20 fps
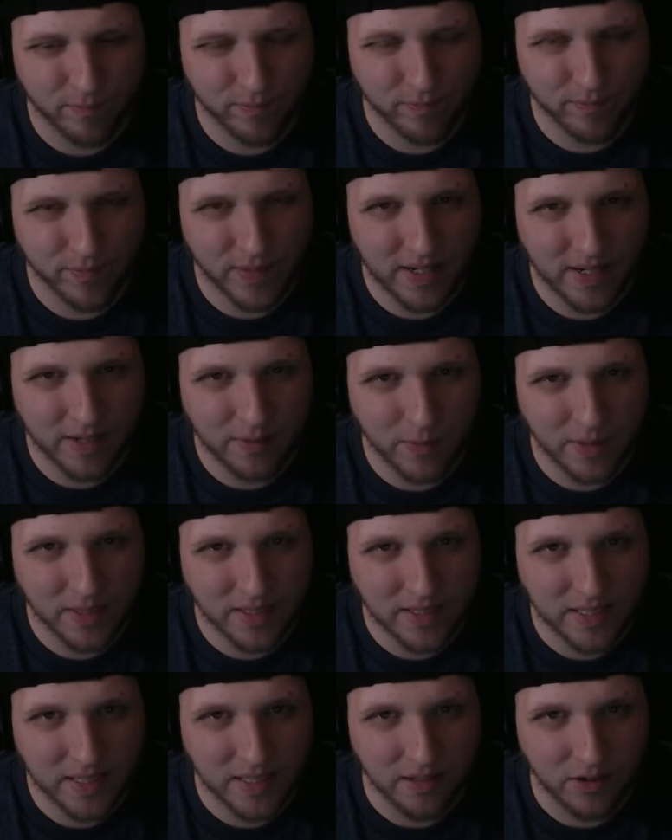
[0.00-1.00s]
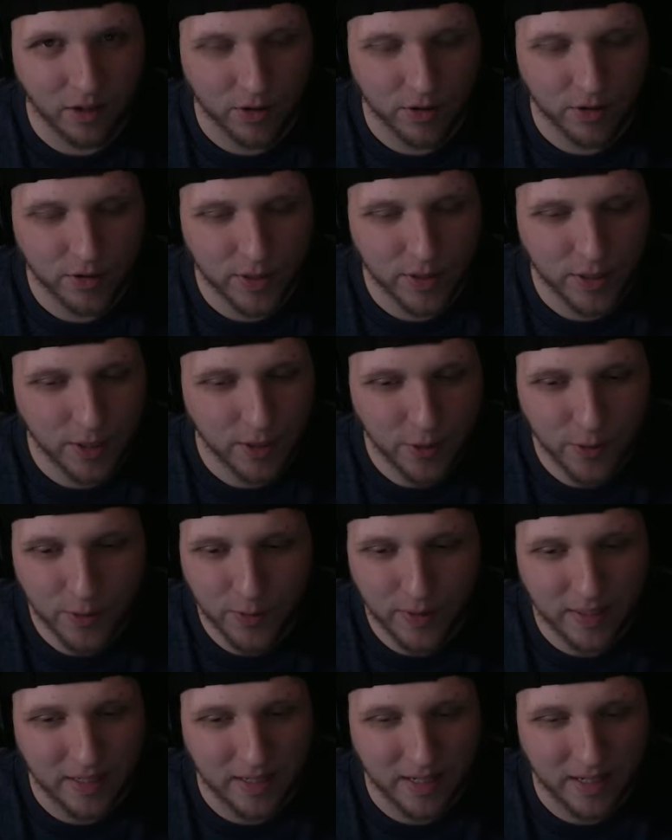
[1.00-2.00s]
I want to say Naruto and
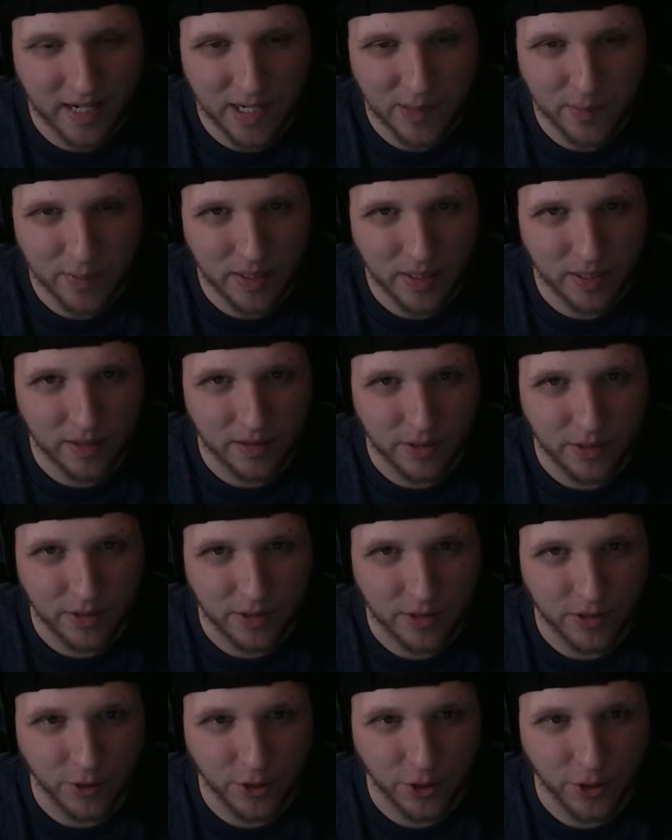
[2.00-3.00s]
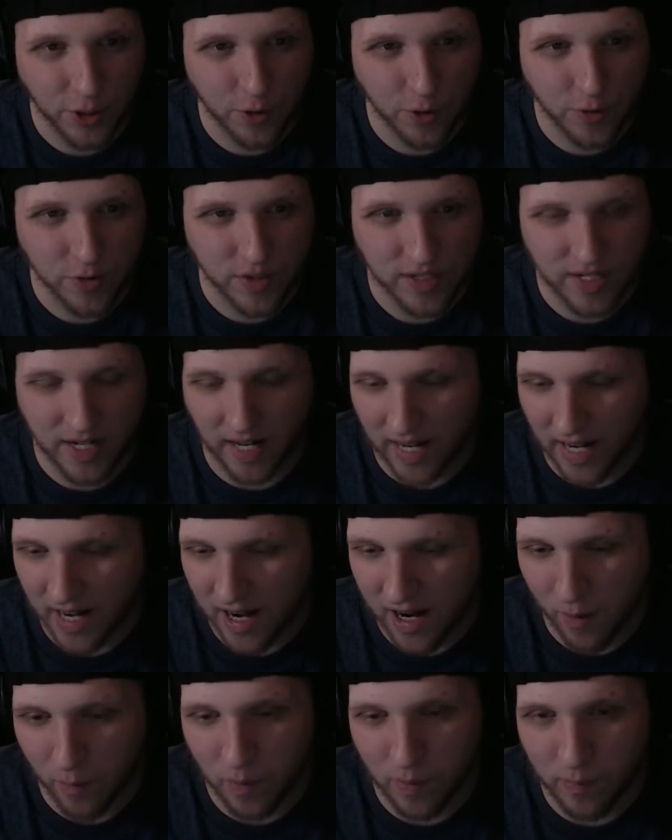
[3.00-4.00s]
a couple other shows that I got
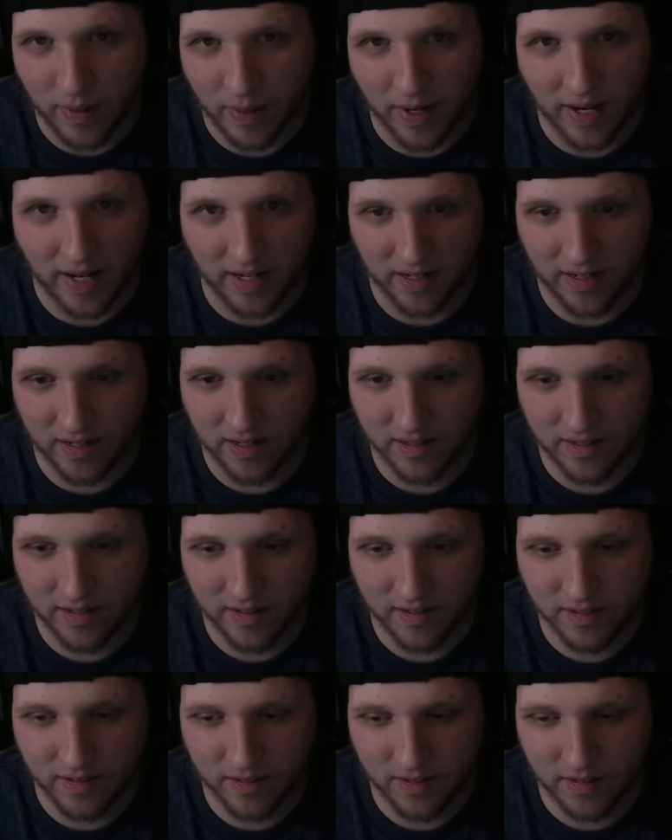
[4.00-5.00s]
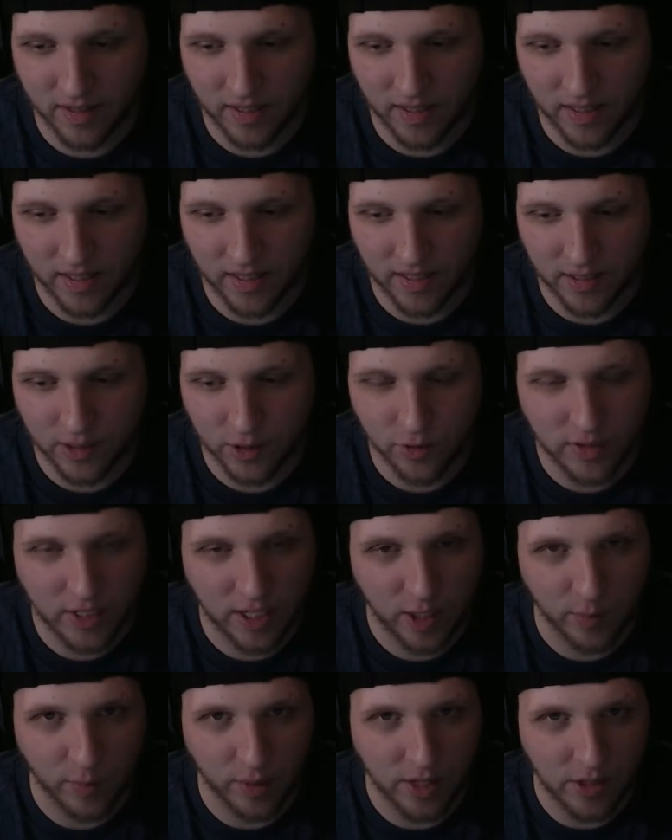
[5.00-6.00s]
when my 2
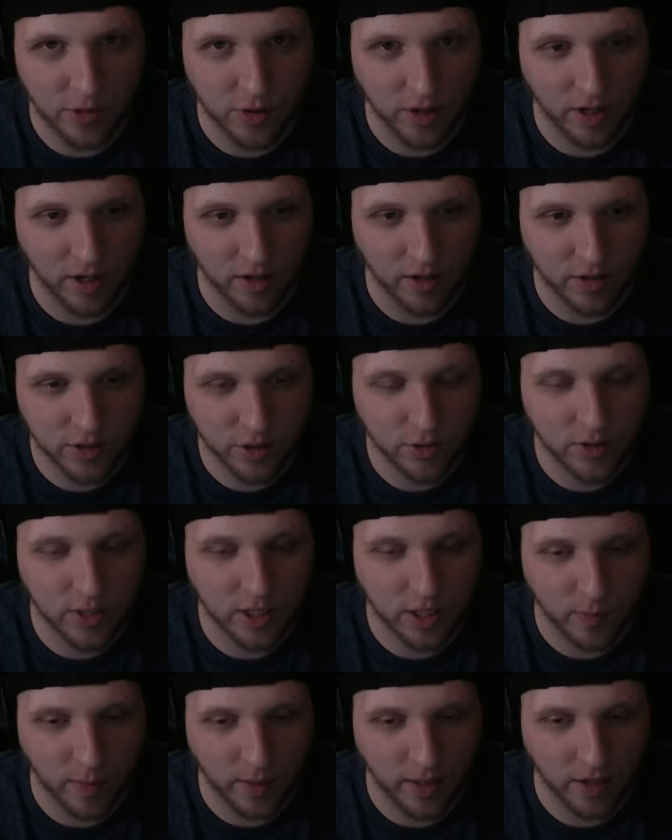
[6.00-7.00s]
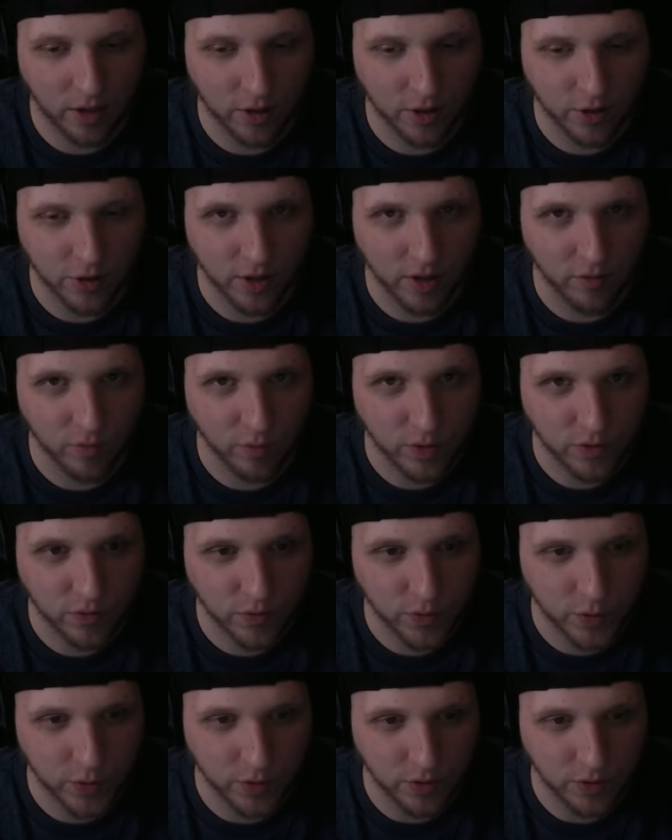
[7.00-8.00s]
terabyte hard drive was
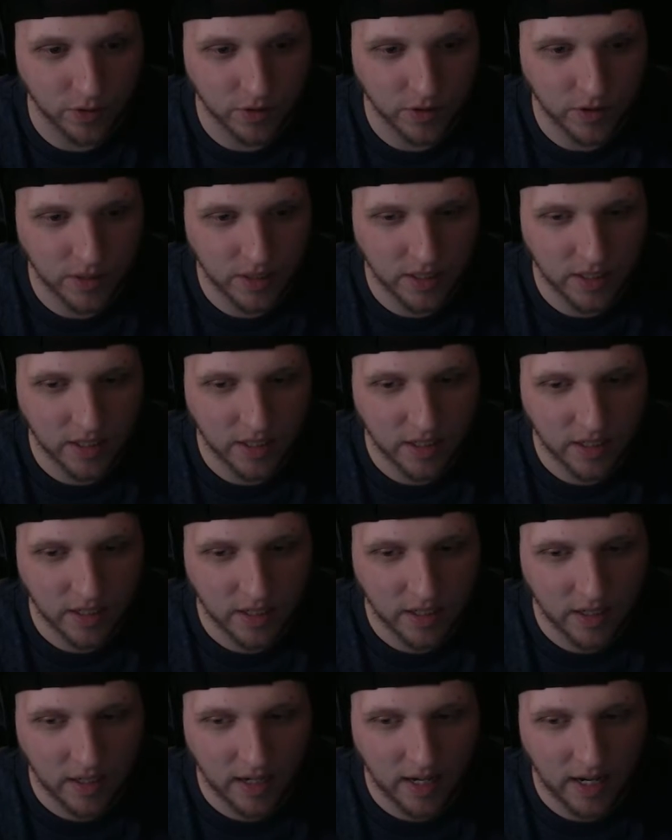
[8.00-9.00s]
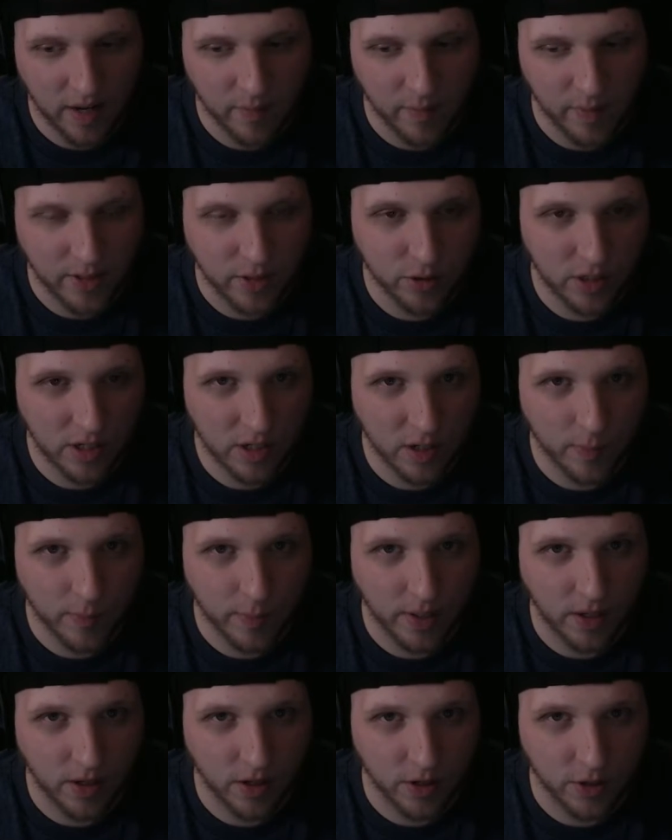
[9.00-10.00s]
full. And my 2 terabyte
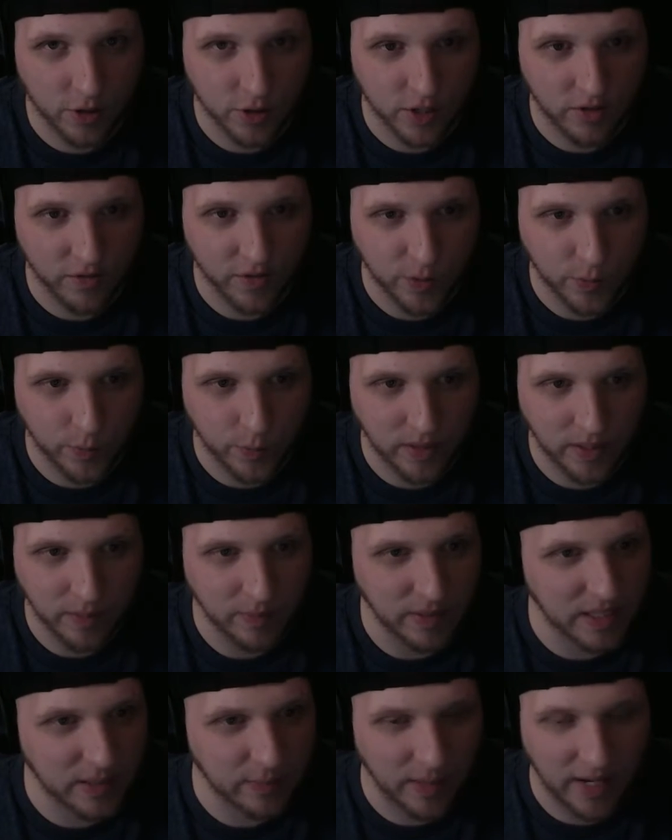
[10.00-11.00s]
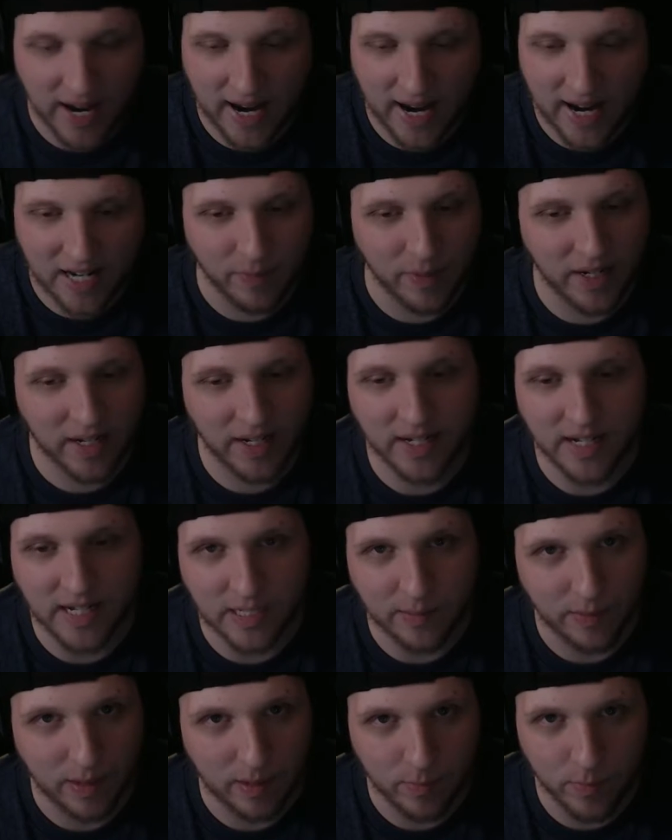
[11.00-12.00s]
hard drive is really, it's my anime, it's my
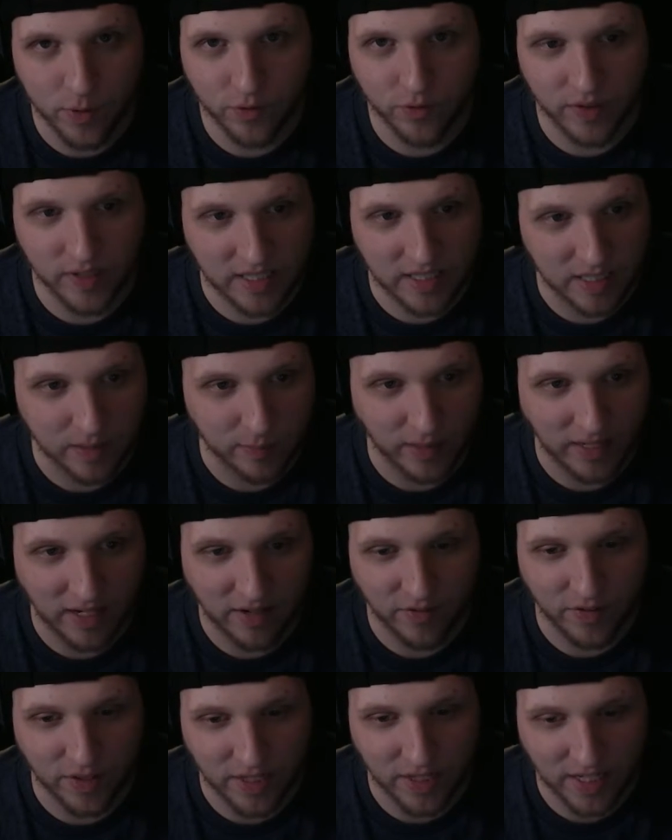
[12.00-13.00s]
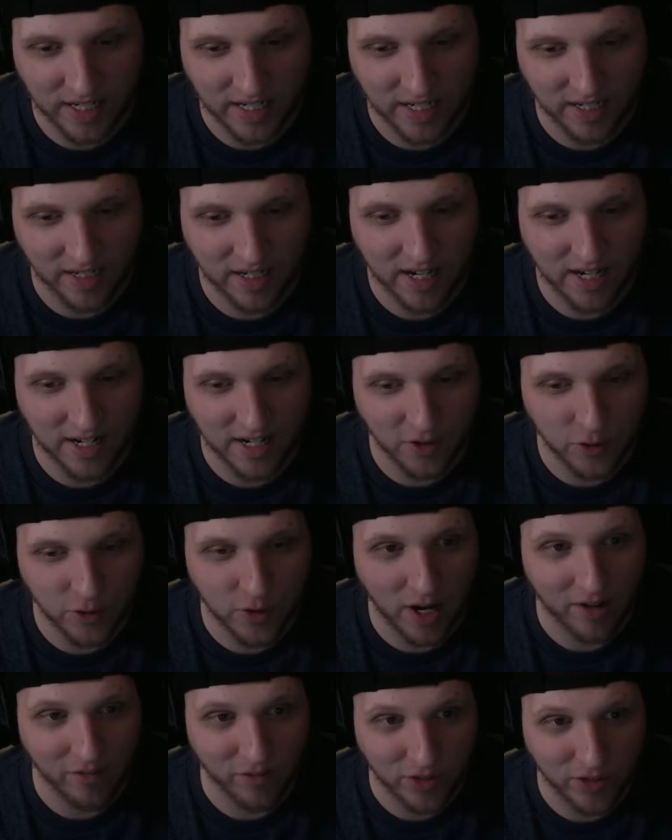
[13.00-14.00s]
movies, it's my everything kind of drive.
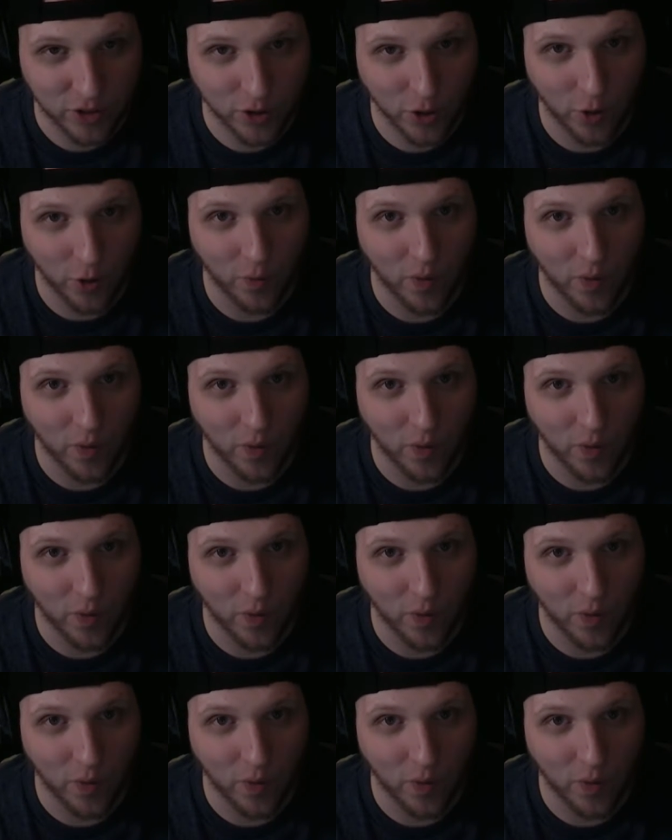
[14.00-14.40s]
And so